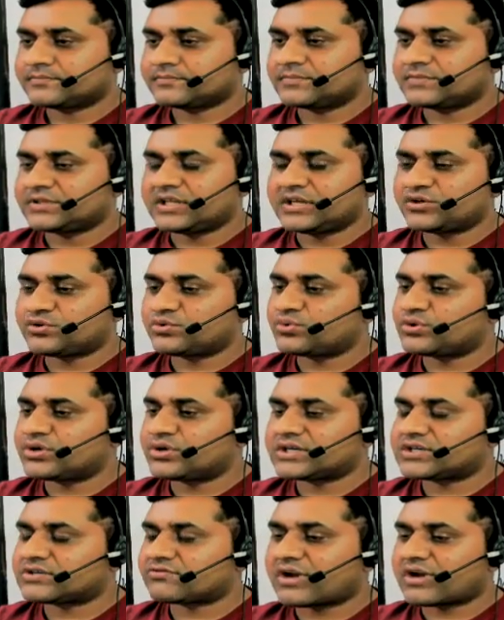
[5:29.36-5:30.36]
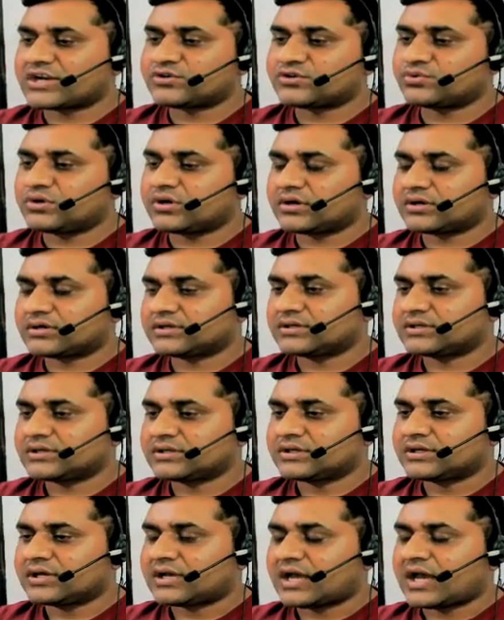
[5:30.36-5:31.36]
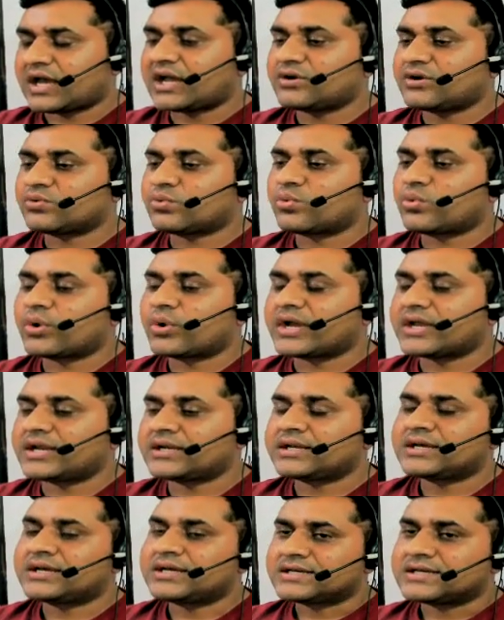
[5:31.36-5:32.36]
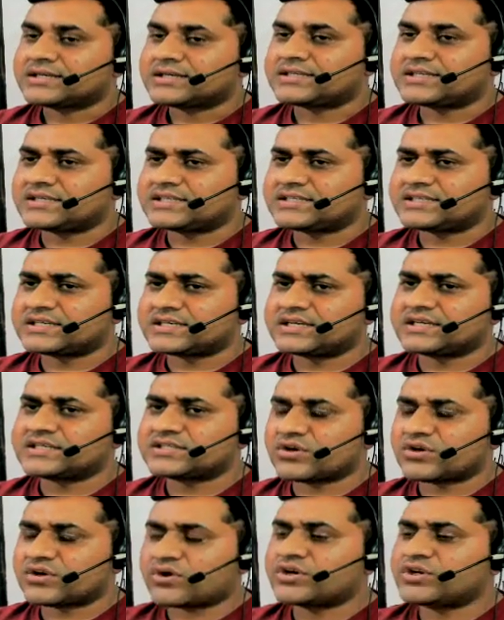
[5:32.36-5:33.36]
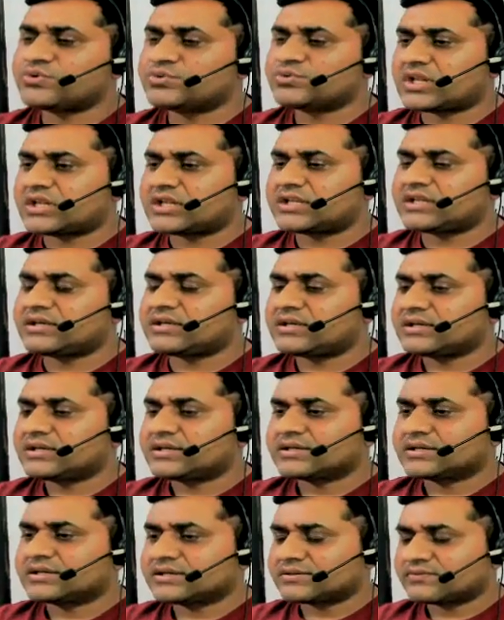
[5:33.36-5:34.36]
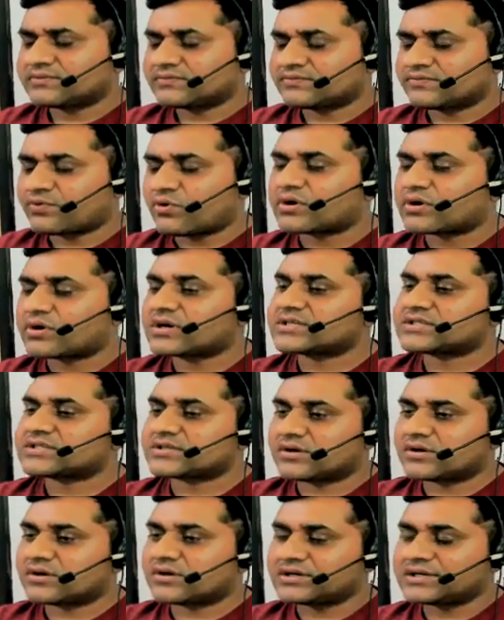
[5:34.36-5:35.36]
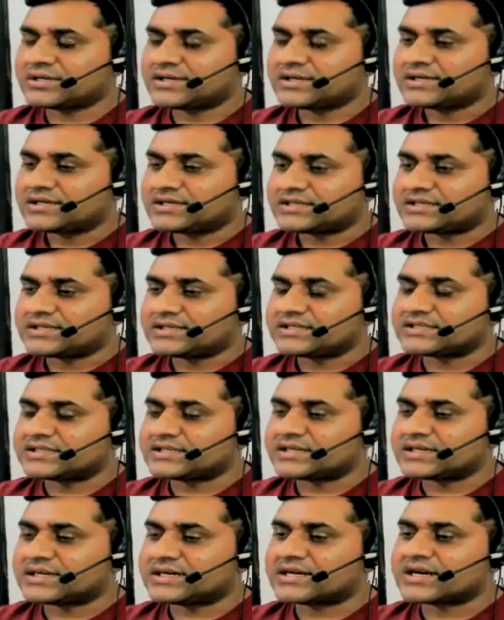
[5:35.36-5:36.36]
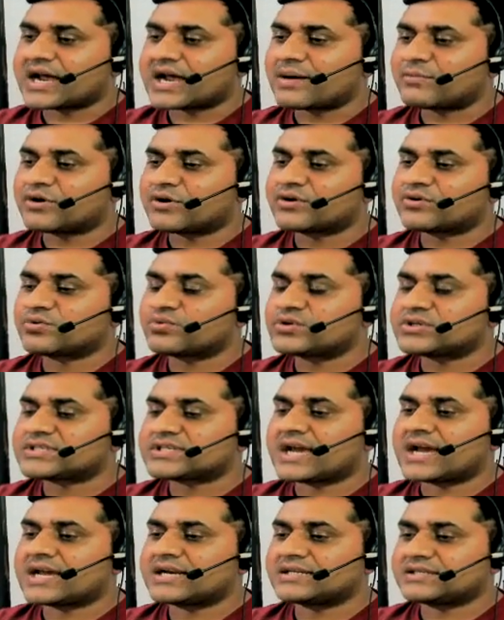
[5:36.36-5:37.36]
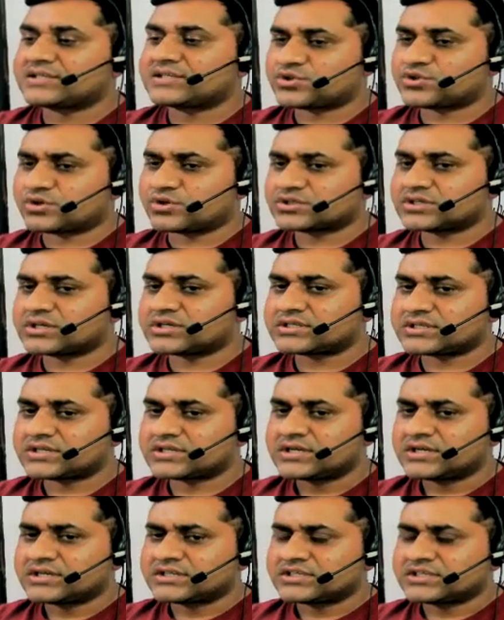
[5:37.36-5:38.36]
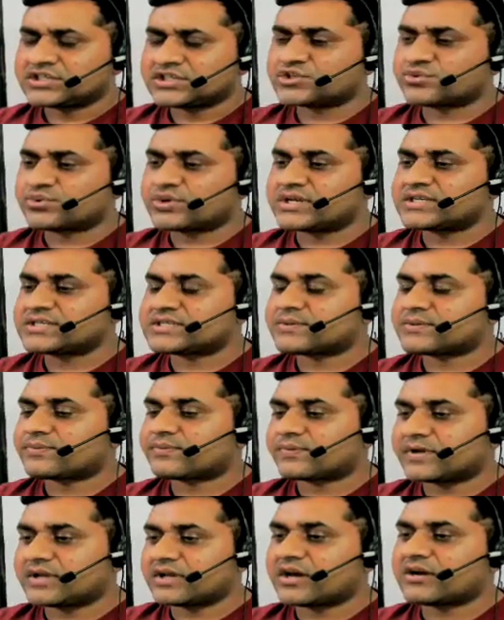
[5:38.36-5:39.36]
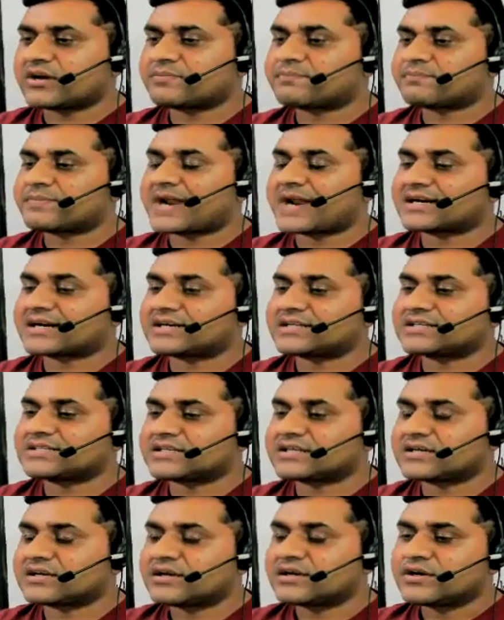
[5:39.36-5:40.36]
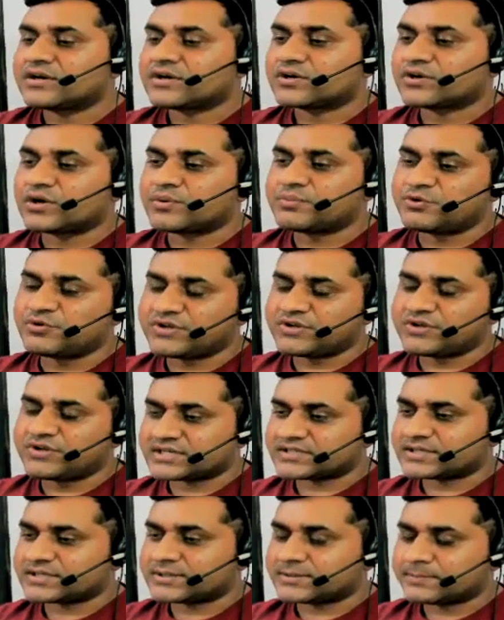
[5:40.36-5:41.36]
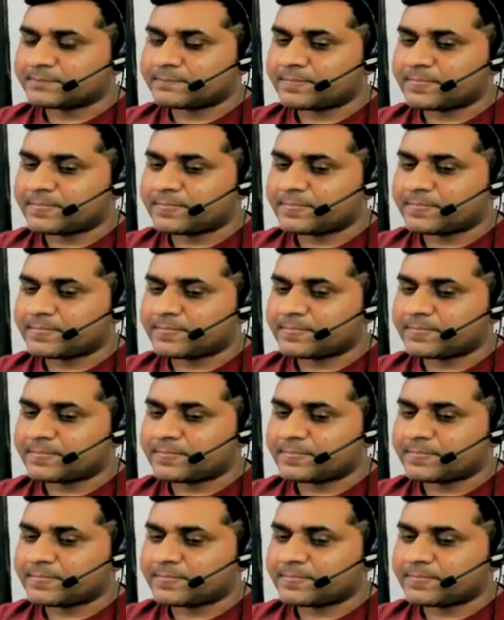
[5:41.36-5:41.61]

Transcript: They do not try to learn. And when teaching is unusually focused on teaching grammar rules and structures, students fear practicing communication.